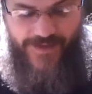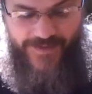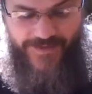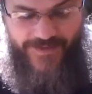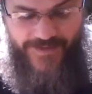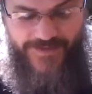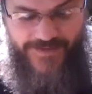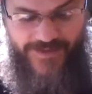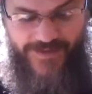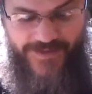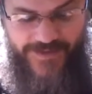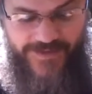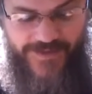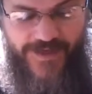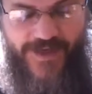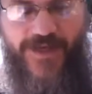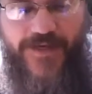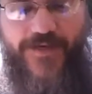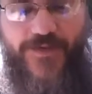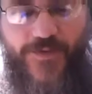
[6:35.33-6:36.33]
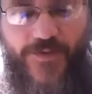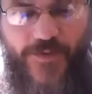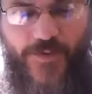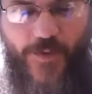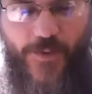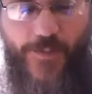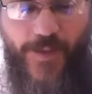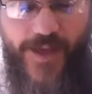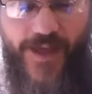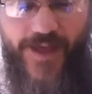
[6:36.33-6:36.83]
This insulated
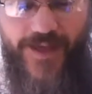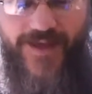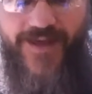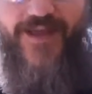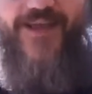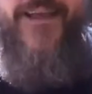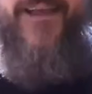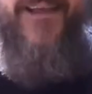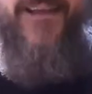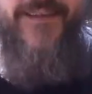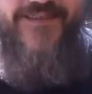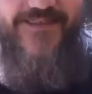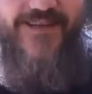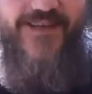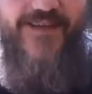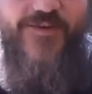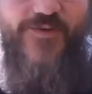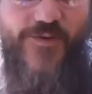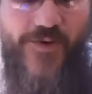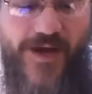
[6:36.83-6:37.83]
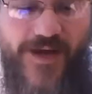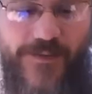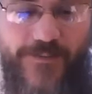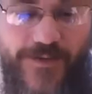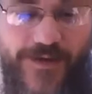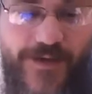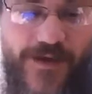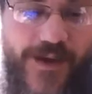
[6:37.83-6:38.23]
cooler bag is incredibly